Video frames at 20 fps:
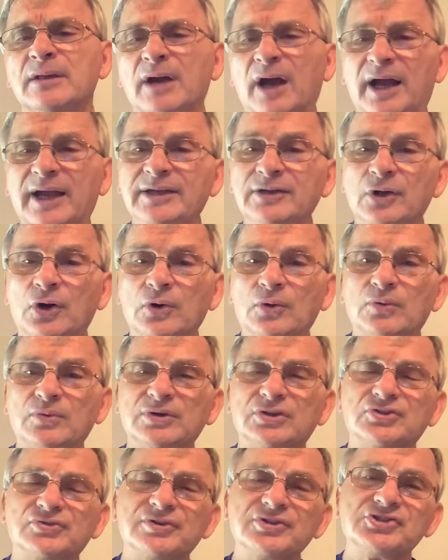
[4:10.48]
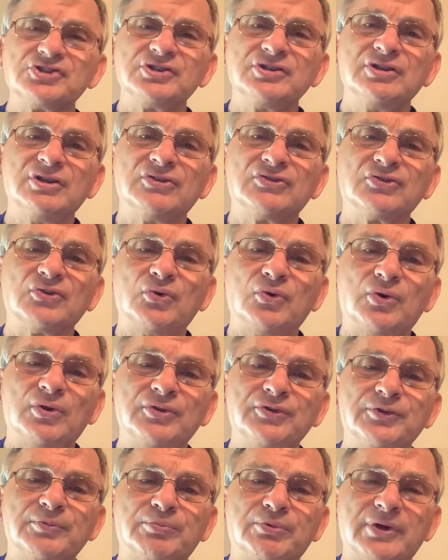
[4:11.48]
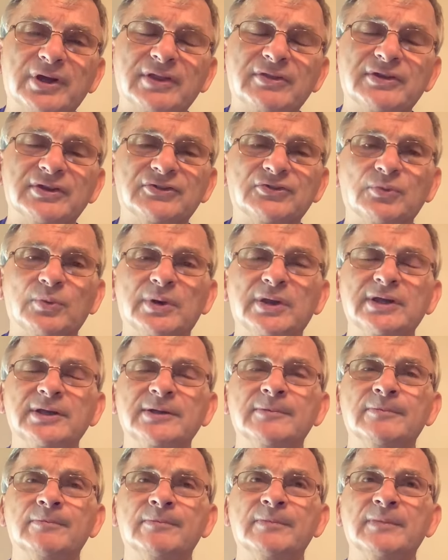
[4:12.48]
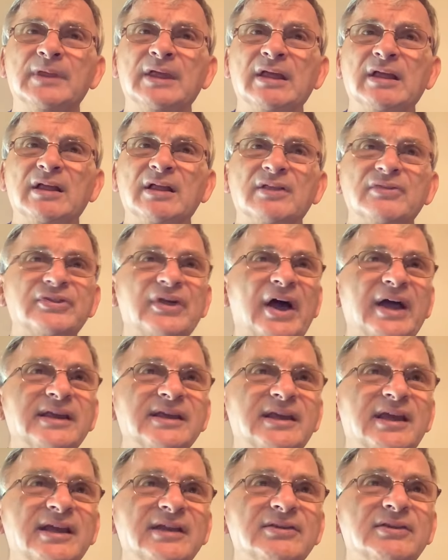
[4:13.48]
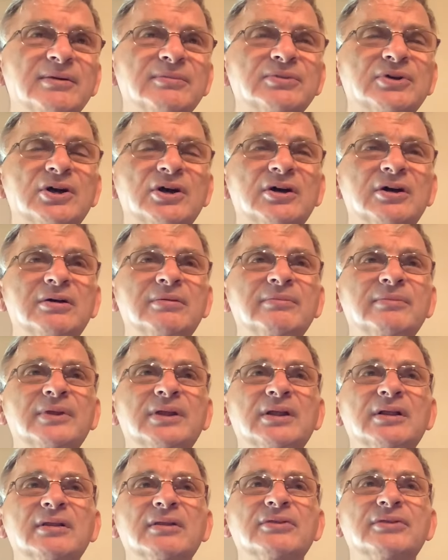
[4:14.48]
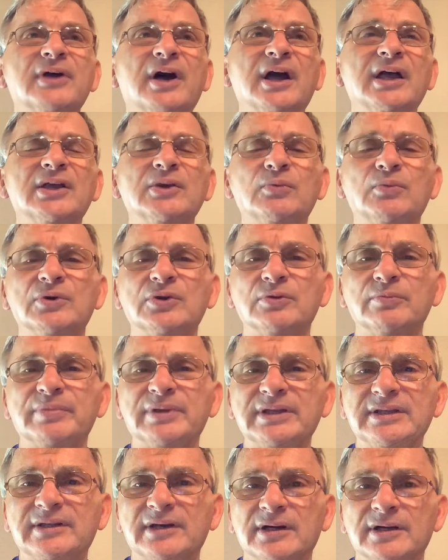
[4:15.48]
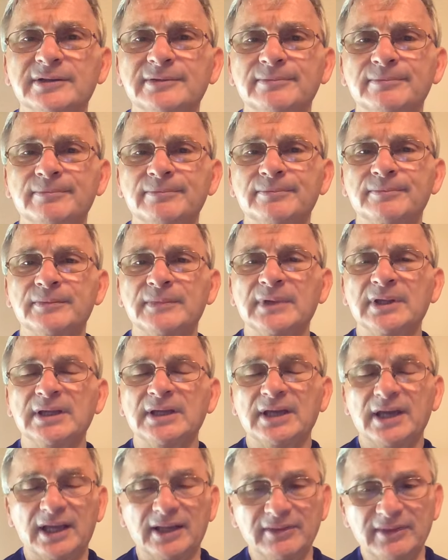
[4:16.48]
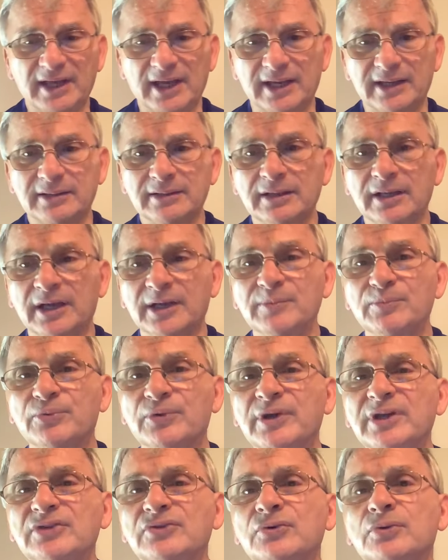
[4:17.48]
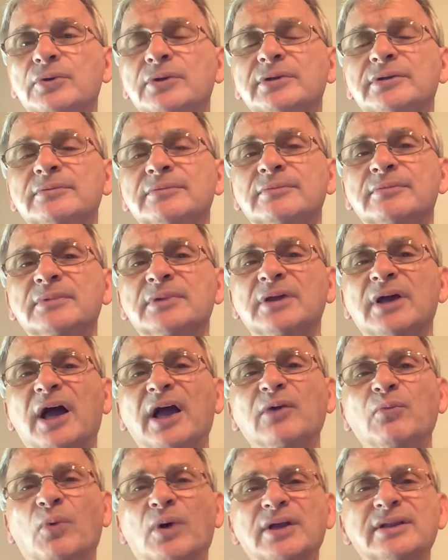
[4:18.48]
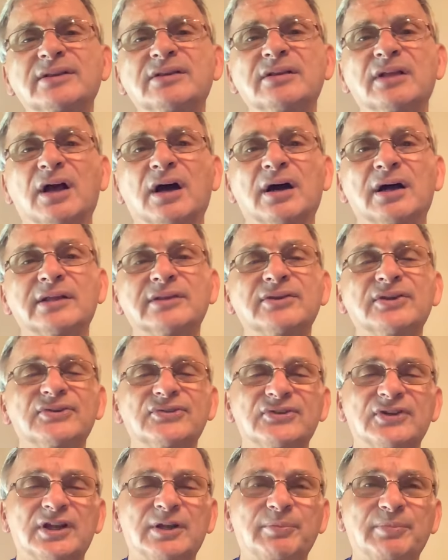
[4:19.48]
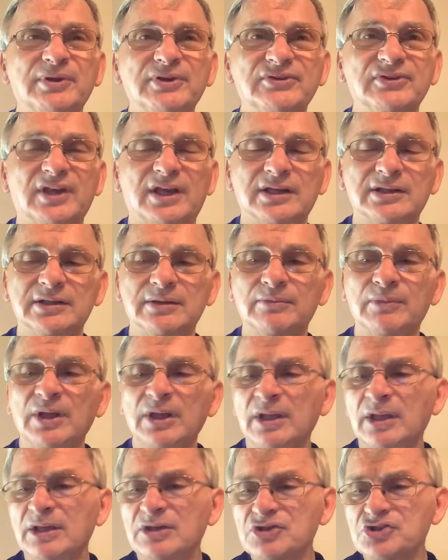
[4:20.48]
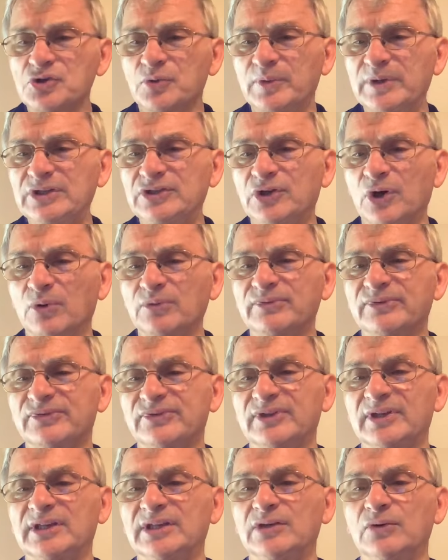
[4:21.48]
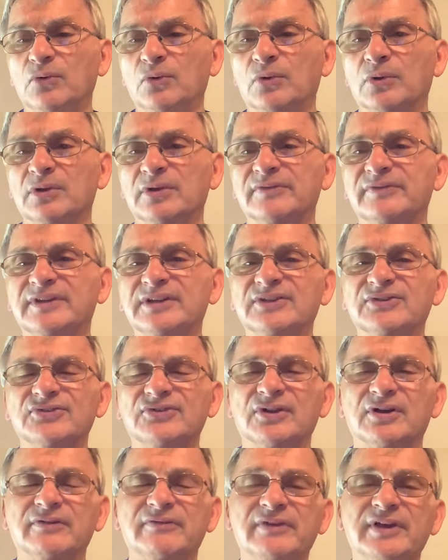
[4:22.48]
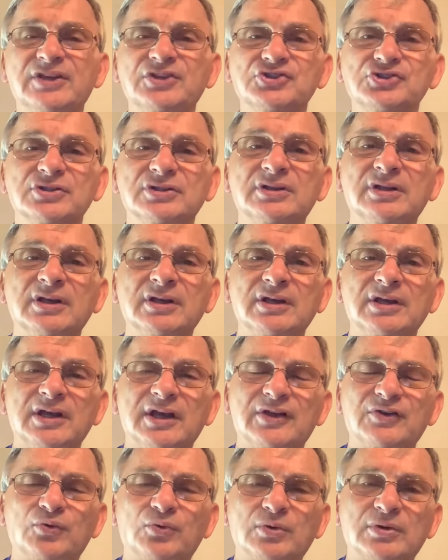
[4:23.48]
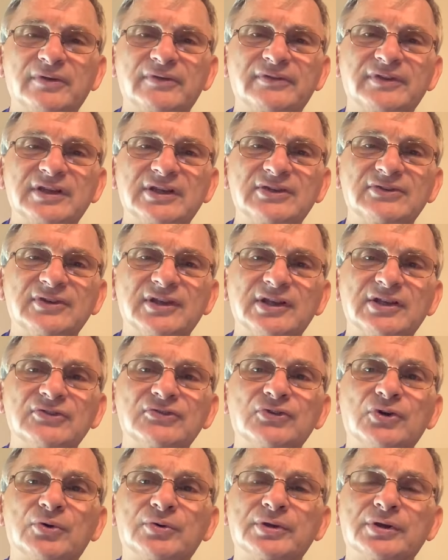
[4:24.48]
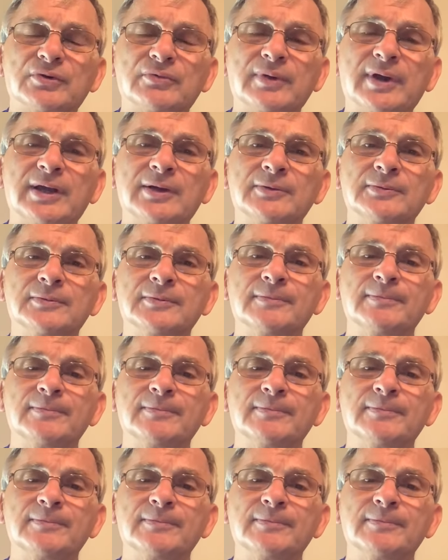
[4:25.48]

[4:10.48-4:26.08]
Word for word: I know a Christian is called to pray this way Thy kingdom come, thy will be done. And that I pray toward. I want God to set up his kingdom so we don't see all of this starvation and all of these things going around.